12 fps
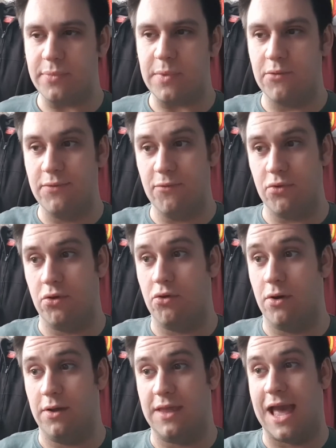We've also
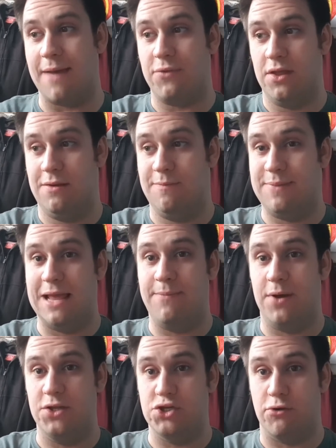got a captain played
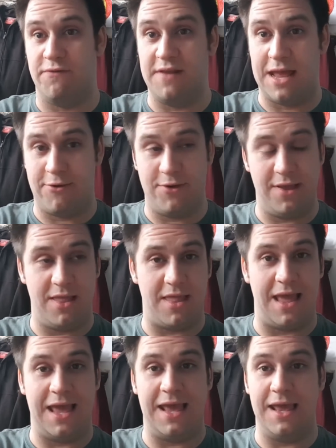by Jonathan Aries,
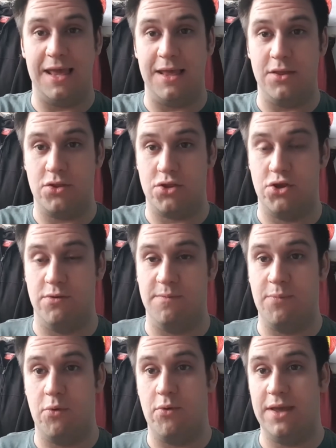a steward
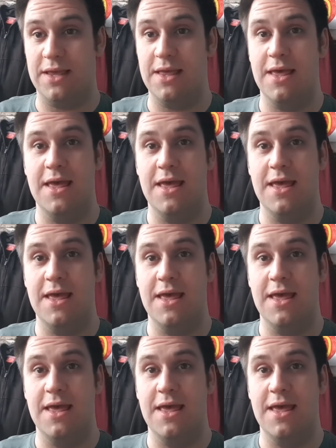boy,